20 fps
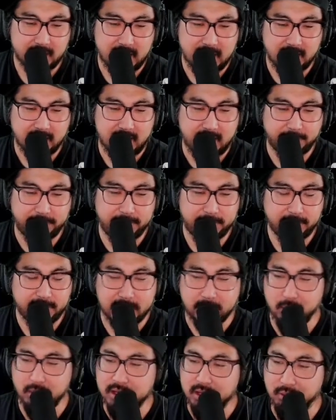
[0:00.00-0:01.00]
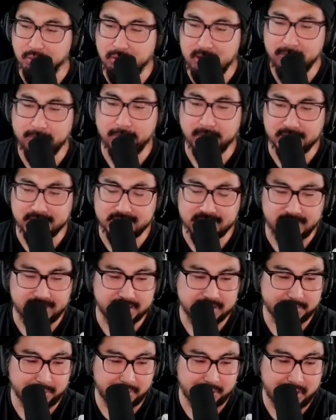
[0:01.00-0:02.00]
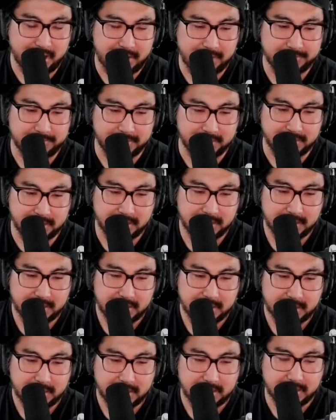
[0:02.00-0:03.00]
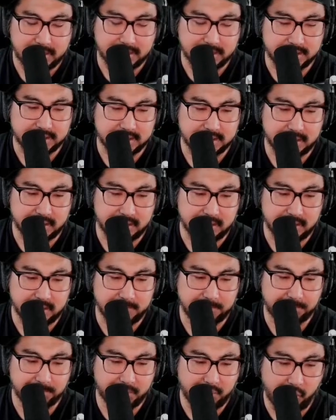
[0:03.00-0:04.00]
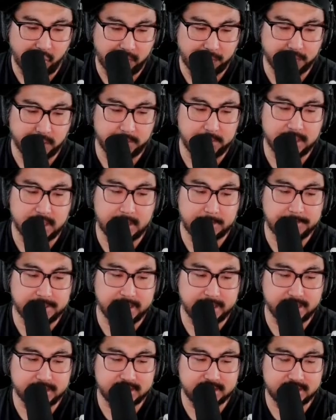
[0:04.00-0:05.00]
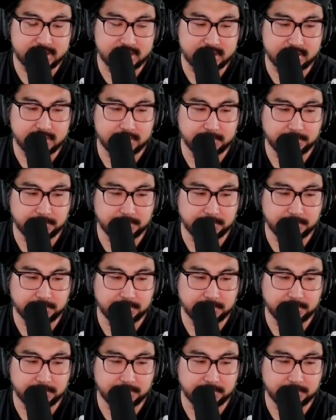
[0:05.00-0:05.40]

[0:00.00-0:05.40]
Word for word: I, I feel like we're going to reference this more often as uh, more Flippy updates.